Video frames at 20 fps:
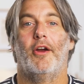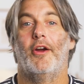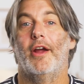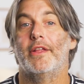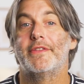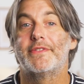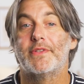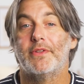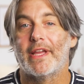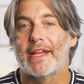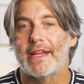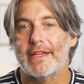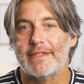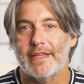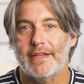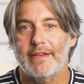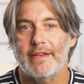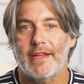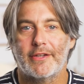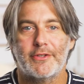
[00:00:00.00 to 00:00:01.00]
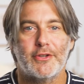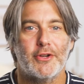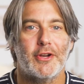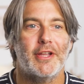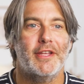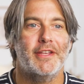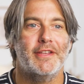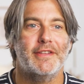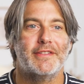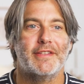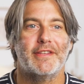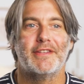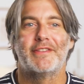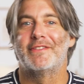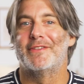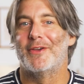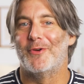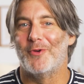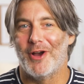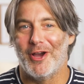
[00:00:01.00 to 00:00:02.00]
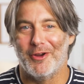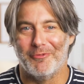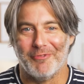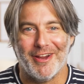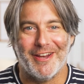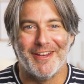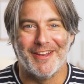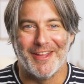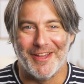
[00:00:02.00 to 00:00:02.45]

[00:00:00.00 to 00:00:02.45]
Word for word: All right, so like I said, Nectar is so hot right